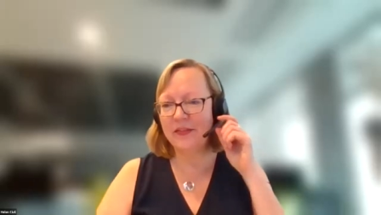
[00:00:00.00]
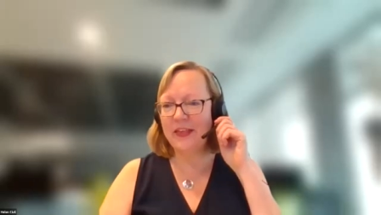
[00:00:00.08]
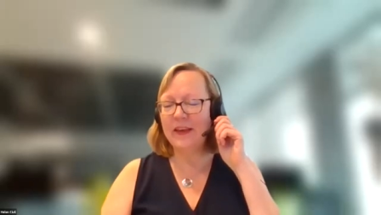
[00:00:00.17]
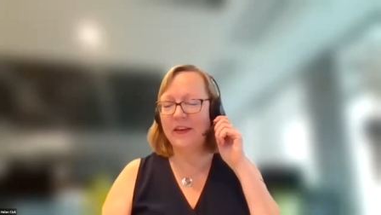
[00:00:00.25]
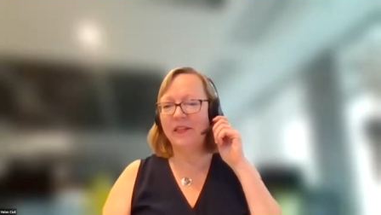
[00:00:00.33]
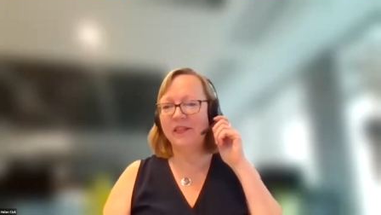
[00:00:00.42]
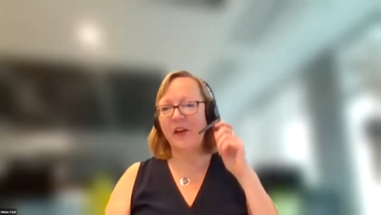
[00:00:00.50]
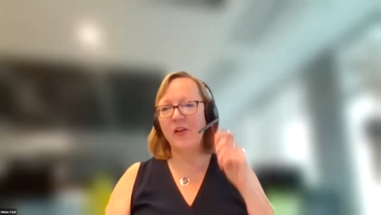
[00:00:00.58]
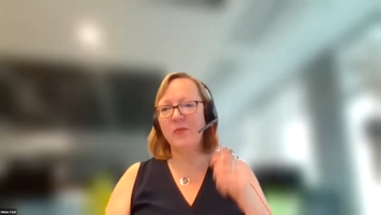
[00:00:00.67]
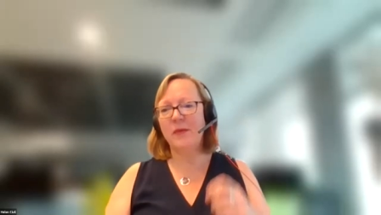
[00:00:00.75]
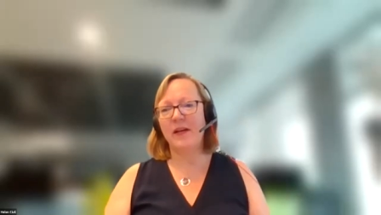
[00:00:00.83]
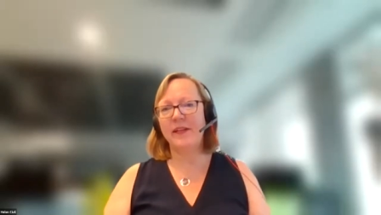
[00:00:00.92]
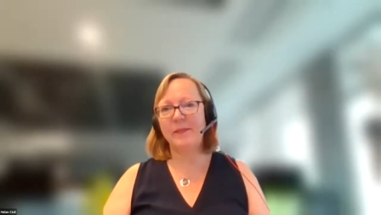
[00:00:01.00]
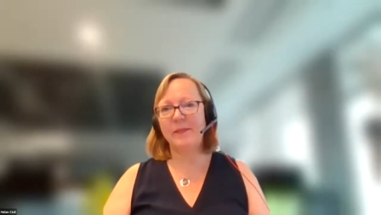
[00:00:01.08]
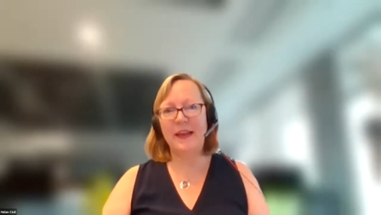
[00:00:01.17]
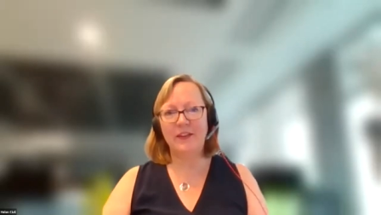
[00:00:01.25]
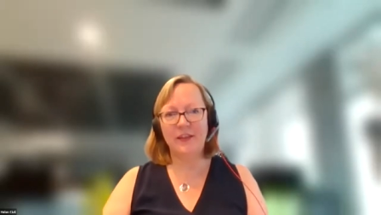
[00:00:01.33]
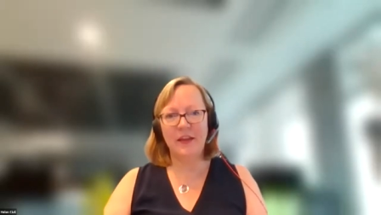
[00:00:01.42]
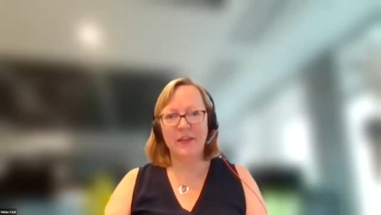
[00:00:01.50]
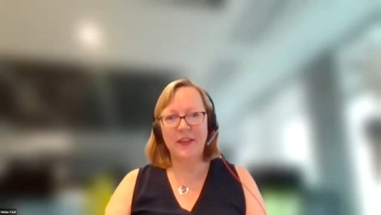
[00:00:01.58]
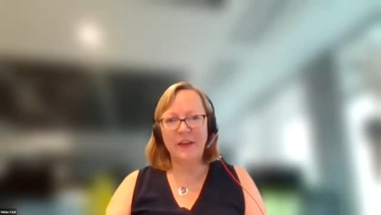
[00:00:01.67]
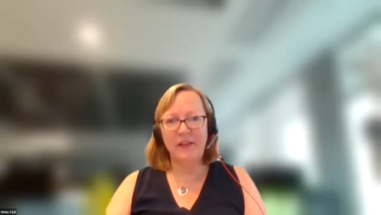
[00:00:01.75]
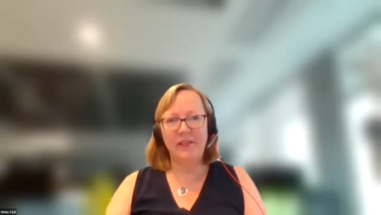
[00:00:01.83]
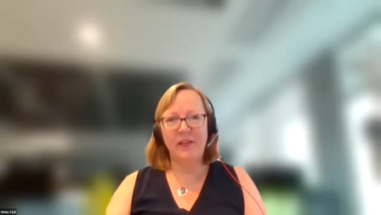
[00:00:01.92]
thank you so much, Peter.
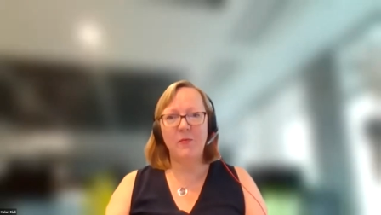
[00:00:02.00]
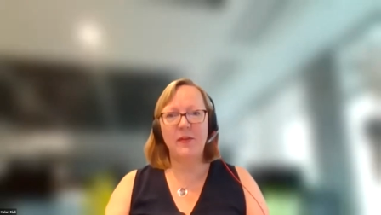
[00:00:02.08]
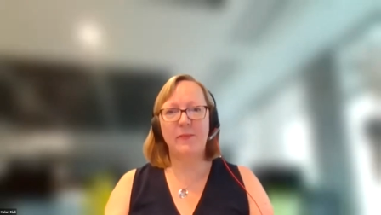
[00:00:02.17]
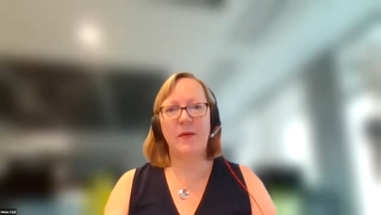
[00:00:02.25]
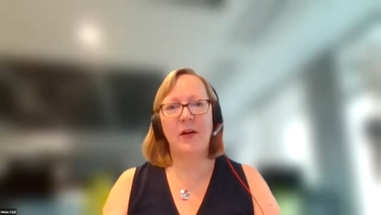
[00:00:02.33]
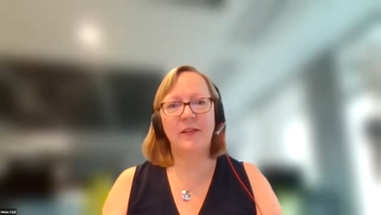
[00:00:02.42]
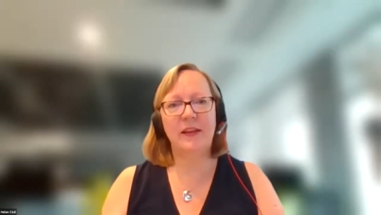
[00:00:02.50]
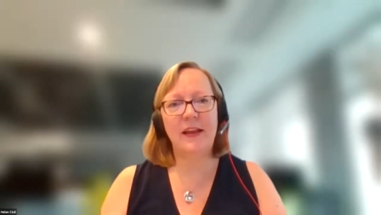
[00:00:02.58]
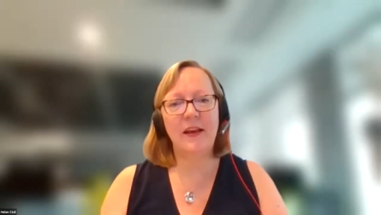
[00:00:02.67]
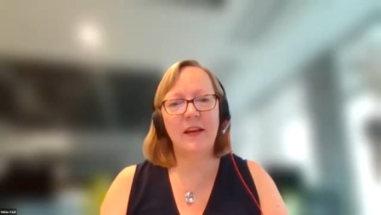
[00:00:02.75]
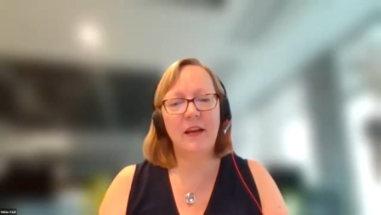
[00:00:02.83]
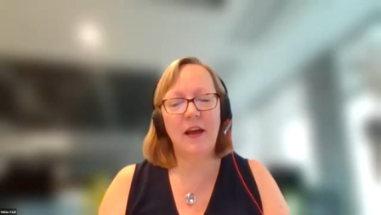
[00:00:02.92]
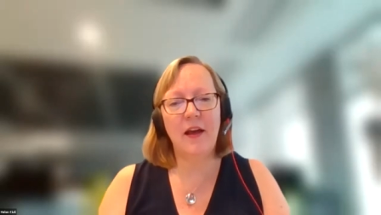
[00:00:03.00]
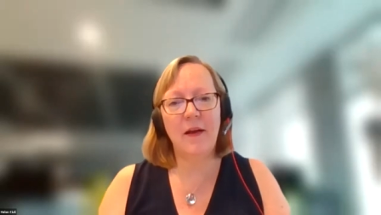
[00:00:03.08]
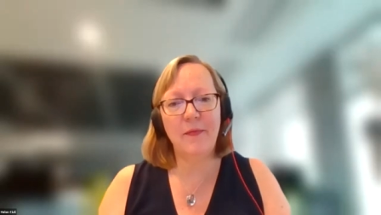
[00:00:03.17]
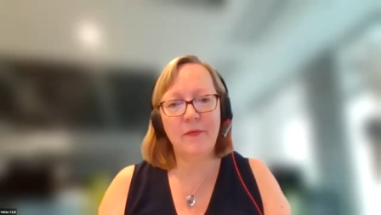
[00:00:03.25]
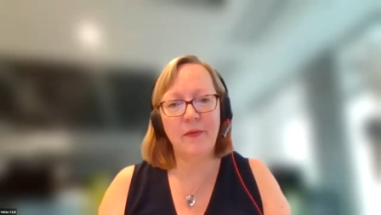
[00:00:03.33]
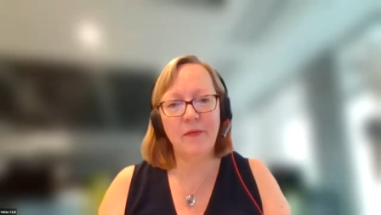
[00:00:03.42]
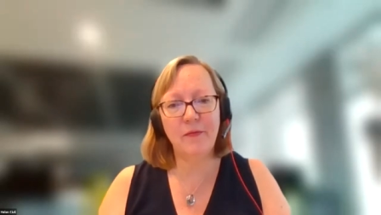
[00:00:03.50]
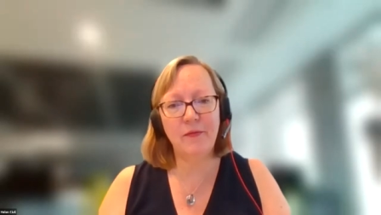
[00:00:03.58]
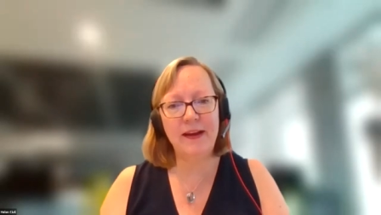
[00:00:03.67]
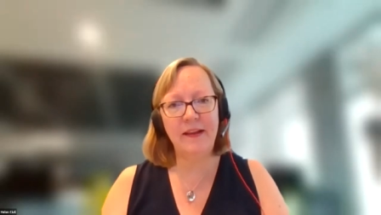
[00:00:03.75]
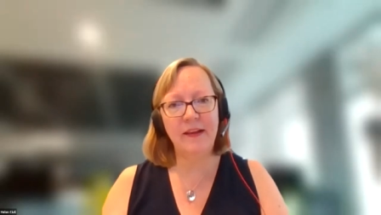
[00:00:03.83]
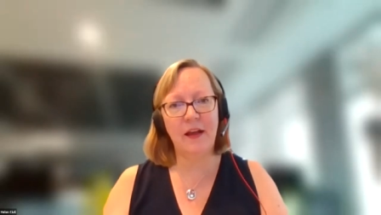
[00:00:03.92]
Thank you so much, Martin, um, for
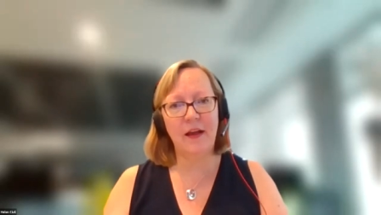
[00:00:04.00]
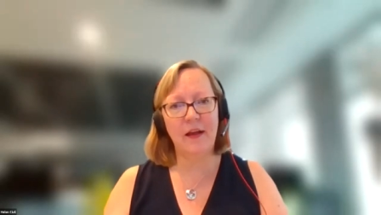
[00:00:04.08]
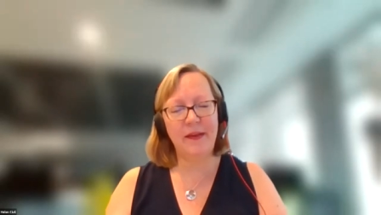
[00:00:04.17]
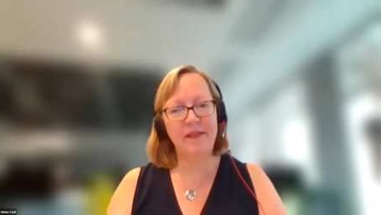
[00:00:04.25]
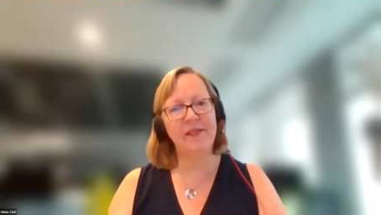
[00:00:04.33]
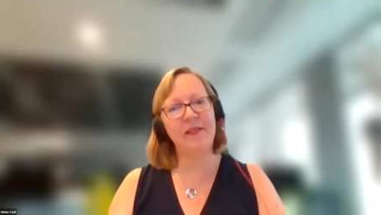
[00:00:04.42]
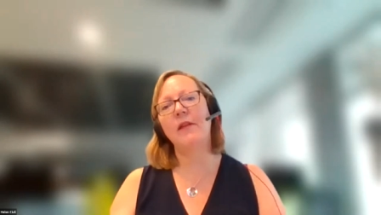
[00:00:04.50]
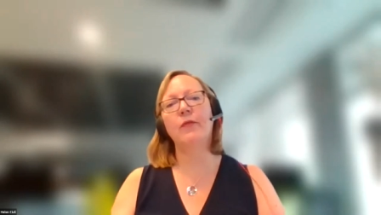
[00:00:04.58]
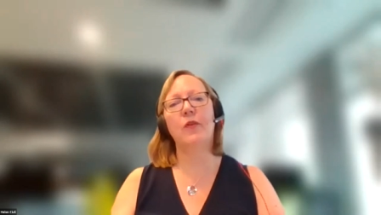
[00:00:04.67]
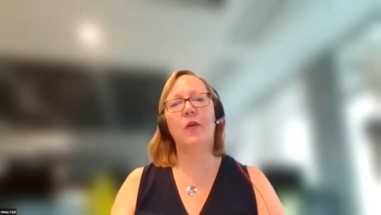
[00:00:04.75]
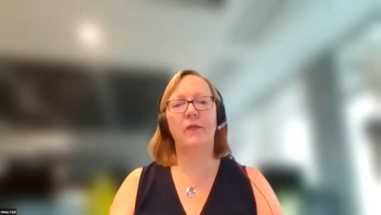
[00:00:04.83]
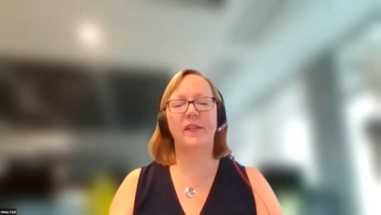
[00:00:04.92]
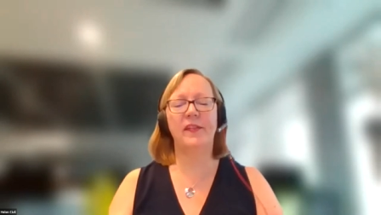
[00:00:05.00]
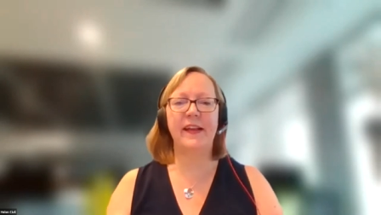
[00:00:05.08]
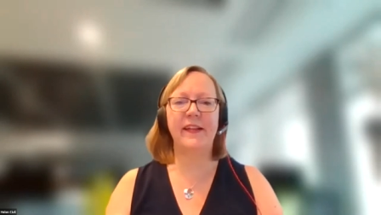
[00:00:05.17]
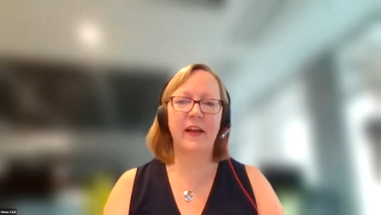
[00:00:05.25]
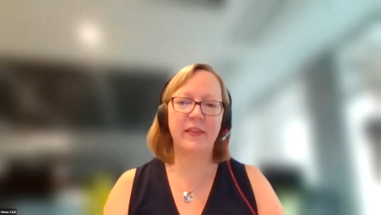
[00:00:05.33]
really um, insightful conversation.